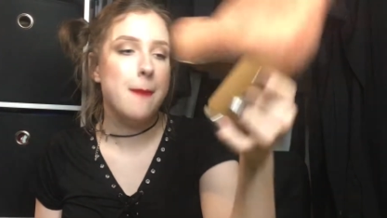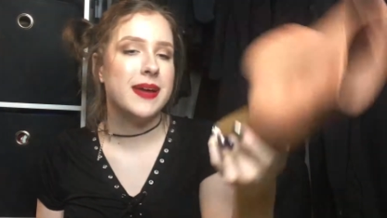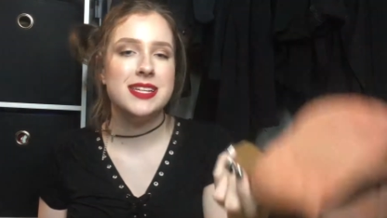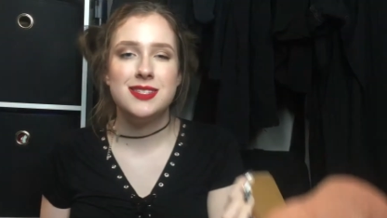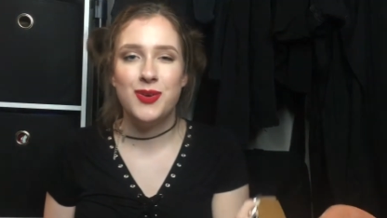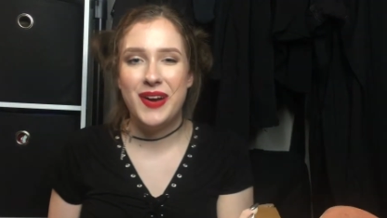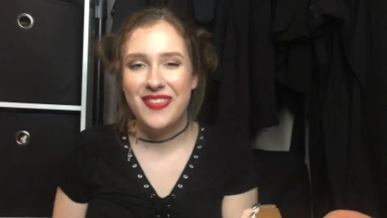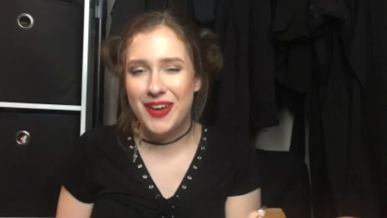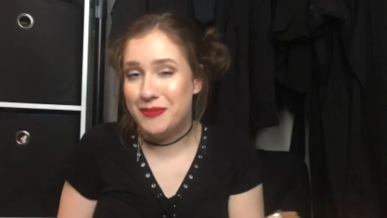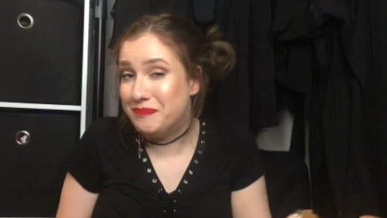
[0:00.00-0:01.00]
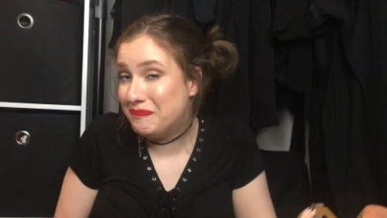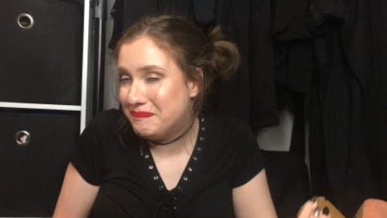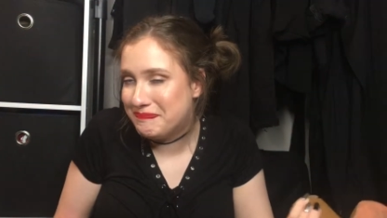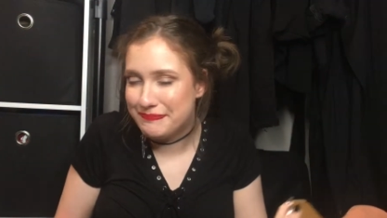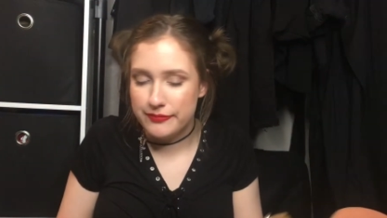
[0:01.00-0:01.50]
but I still wear them.
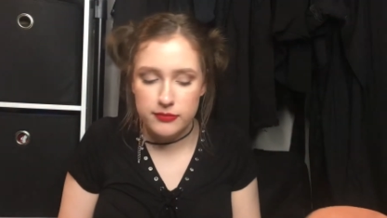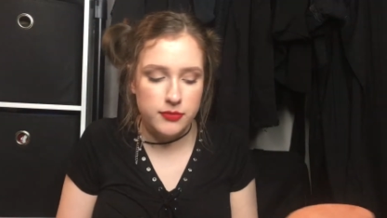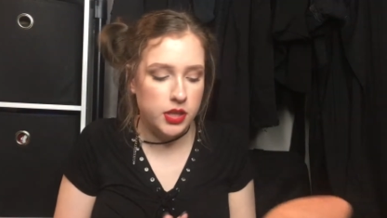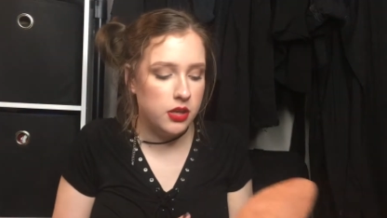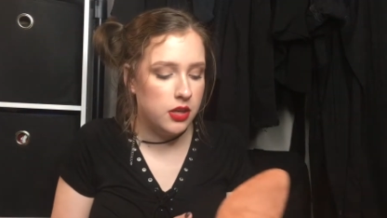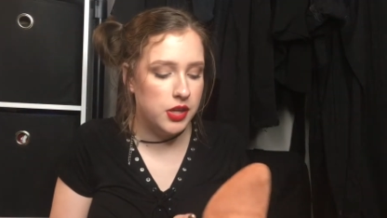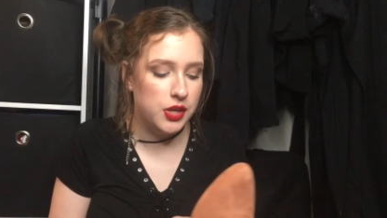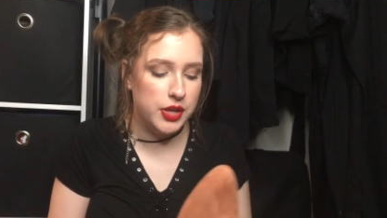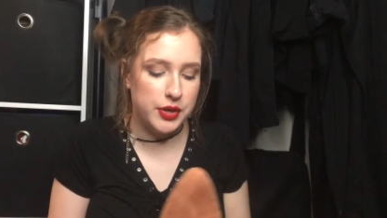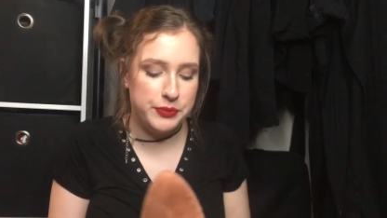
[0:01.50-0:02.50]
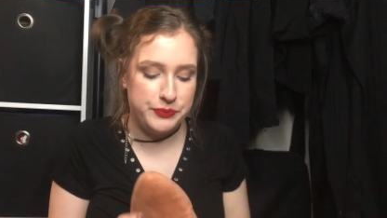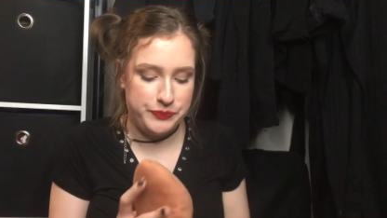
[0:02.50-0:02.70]
You know,